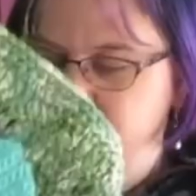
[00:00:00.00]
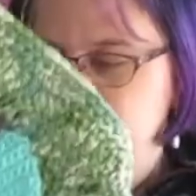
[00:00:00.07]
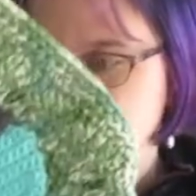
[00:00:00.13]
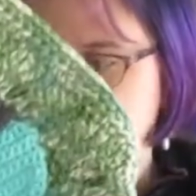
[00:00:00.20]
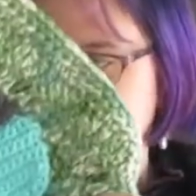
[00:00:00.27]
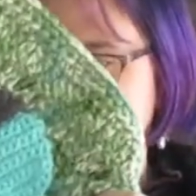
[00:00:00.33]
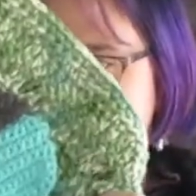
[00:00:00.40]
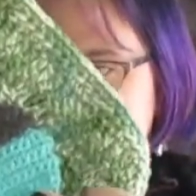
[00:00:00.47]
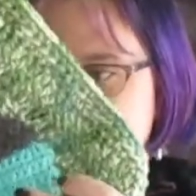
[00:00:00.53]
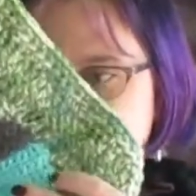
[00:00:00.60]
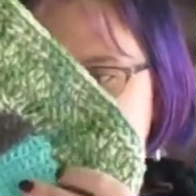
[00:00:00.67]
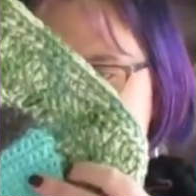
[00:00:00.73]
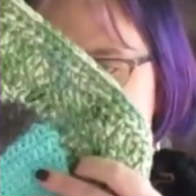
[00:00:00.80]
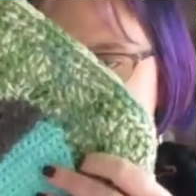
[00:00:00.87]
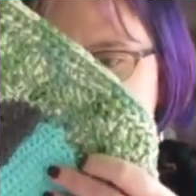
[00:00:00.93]
So then I
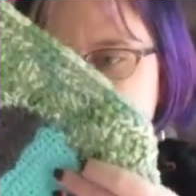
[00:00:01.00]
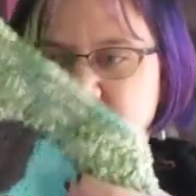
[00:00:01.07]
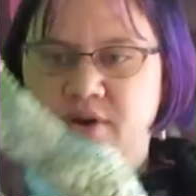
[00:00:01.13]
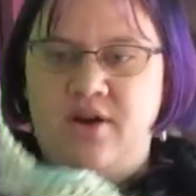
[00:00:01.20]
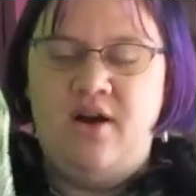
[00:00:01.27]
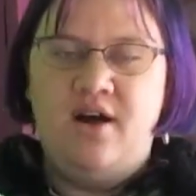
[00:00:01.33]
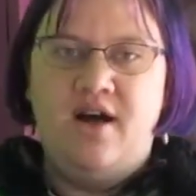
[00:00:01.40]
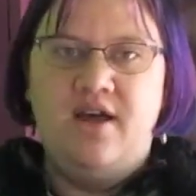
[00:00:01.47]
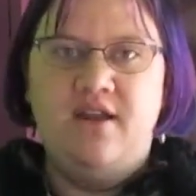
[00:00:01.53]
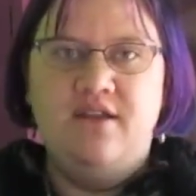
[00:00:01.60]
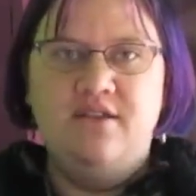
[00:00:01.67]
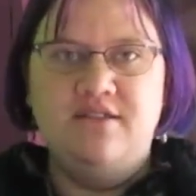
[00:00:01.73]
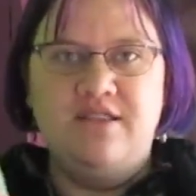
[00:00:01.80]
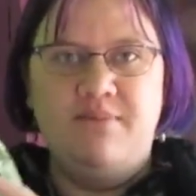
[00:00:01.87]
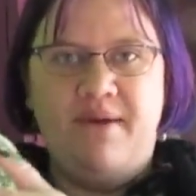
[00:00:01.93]
just sewed it
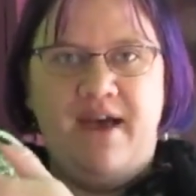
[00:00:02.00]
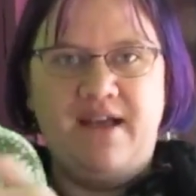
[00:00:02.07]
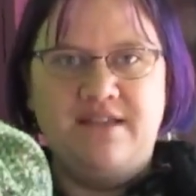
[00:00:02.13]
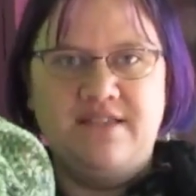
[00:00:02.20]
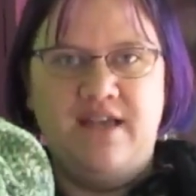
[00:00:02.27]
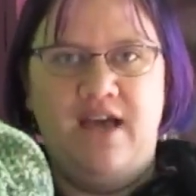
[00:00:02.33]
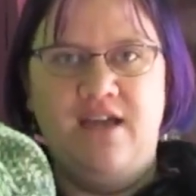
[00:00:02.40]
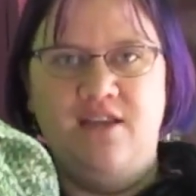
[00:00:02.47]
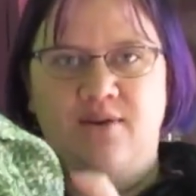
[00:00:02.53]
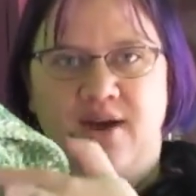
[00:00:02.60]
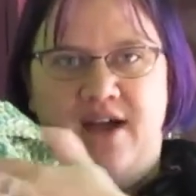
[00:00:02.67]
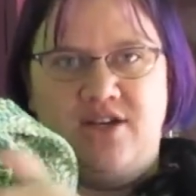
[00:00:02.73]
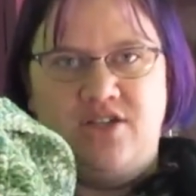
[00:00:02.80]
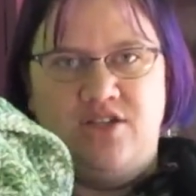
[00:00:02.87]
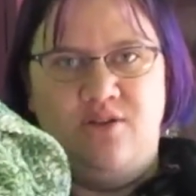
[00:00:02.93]
on. So the back side, you
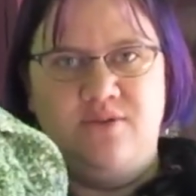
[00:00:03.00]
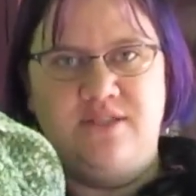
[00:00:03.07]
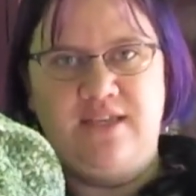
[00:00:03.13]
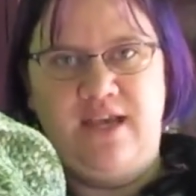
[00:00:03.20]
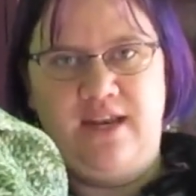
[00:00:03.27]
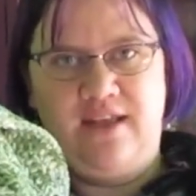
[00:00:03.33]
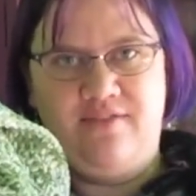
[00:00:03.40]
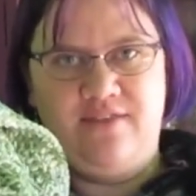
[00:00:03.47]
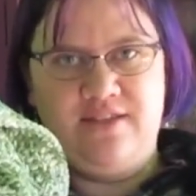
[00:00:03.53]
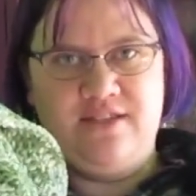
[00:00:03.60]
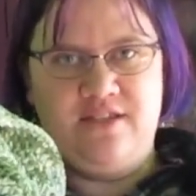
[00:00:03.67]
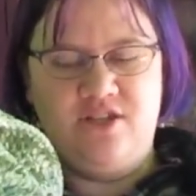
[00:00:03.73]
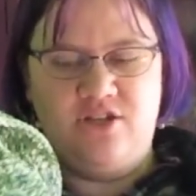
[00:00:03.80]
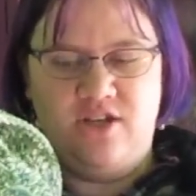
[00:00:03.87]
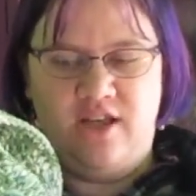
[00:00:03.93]
actually don't see any of the
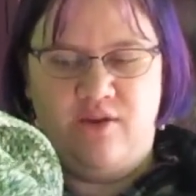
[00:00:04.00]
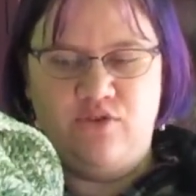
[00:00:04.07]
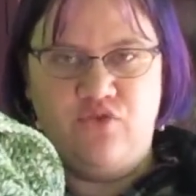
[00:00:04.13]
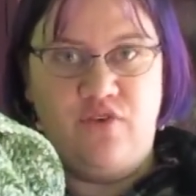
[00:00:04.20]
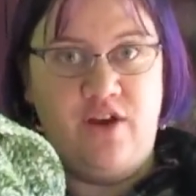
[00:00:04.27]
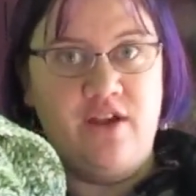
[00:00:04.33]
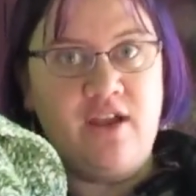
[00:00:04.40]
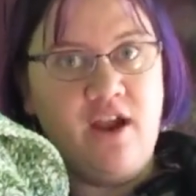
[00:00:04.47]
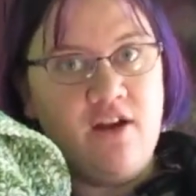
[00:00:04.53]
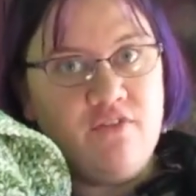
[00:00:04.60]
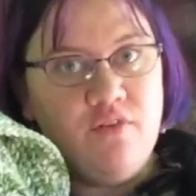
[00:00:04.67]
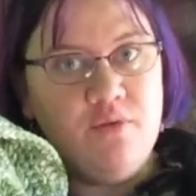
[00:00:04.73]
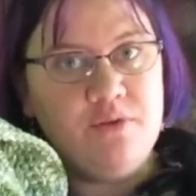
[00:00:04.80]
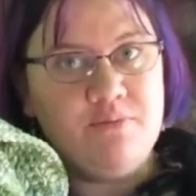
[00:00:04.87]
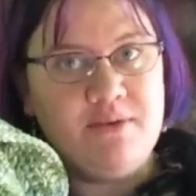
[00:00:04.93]
stitching. I was very
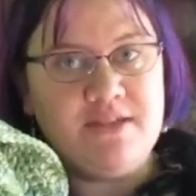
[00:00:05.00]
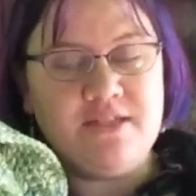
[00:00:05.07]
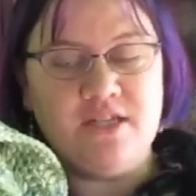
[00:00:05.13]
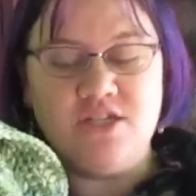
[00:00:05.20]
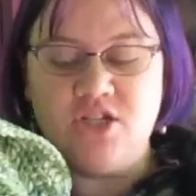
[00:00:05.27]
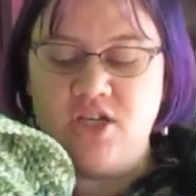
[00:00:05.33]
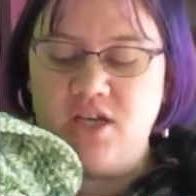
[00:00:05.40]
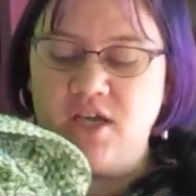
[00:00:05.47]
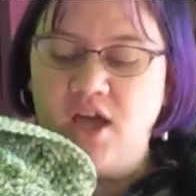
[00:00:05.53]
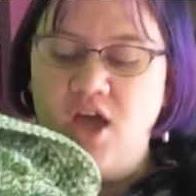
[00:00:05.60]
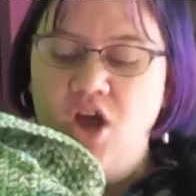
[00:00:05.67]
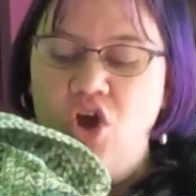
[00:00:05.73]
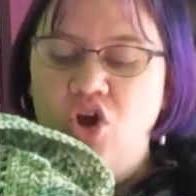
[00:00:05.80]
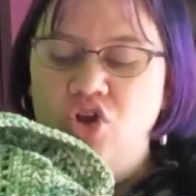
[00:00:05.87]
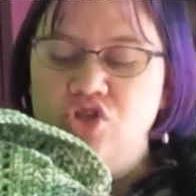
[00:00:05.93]
careful with my stitching,
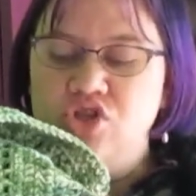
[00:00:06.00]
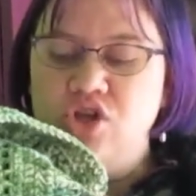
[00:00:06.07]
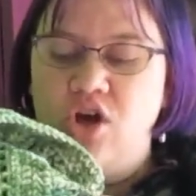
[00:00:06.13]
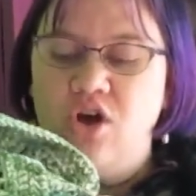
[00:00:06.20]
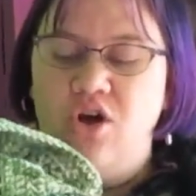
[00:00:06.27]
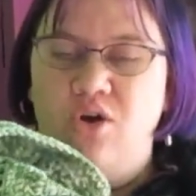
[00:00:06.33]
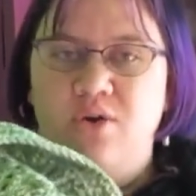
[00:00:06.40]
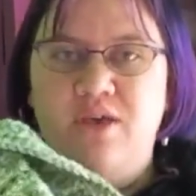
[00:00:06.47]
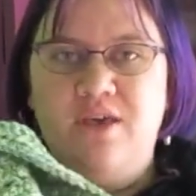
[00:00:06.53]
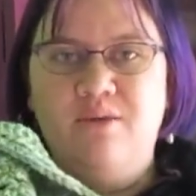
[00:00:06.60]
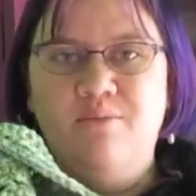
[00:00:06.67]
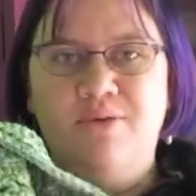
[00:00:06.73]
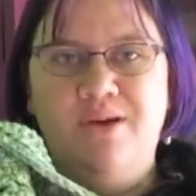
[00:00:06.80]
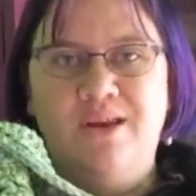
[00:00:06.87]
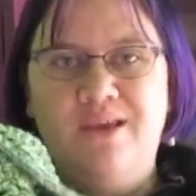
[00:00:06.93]
so he
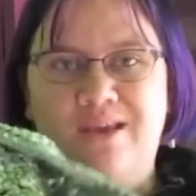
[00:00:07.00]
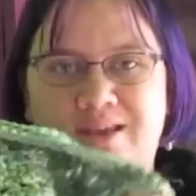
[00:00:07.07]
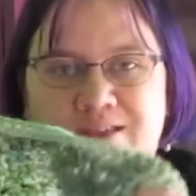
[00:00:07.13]
can put it